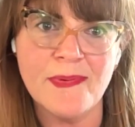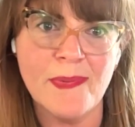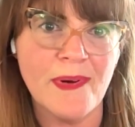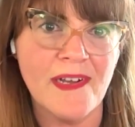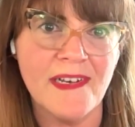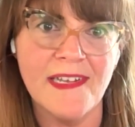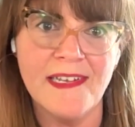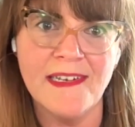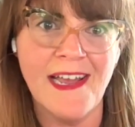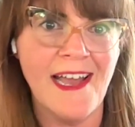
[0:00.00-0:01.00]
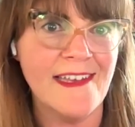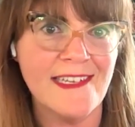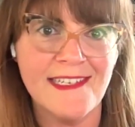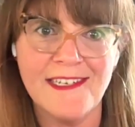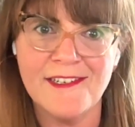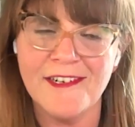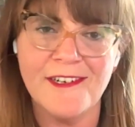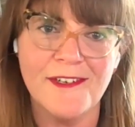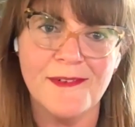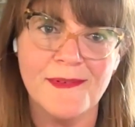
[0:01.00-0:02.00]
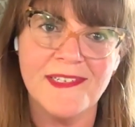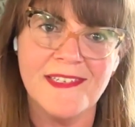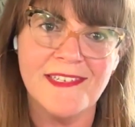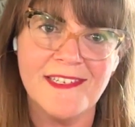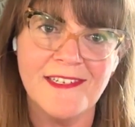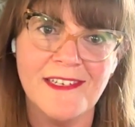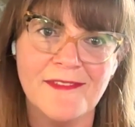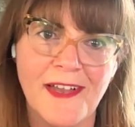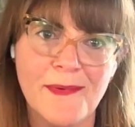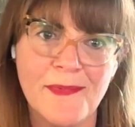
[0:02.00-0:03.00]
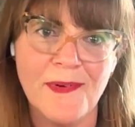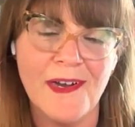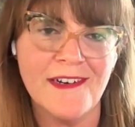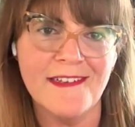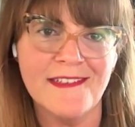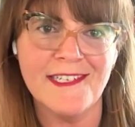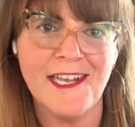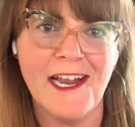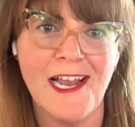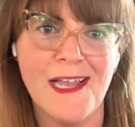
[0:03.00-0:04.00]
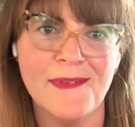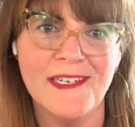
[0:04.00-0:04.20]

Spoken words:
We brought in Alex Center, who was still at Vitamin Water at the time,